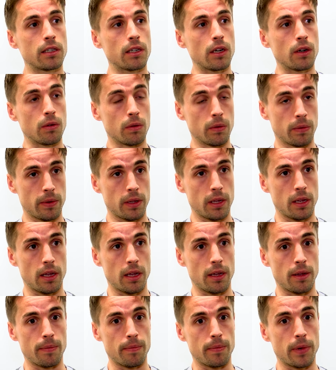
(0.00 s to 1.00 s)
So
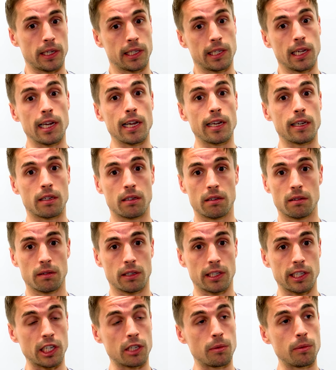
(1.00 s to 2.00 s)
um, I still had
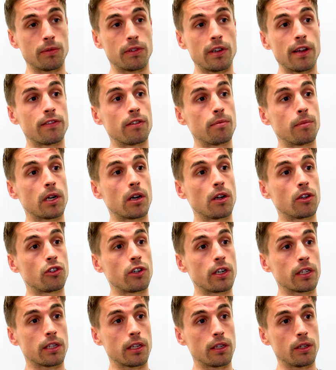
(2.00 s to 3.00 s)
six months left of my
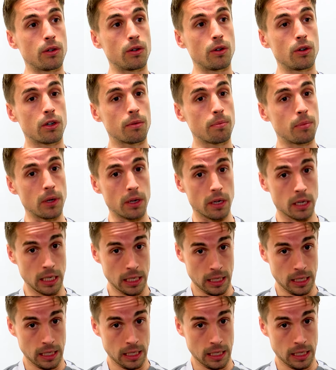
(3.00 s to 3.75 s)
contract at York, but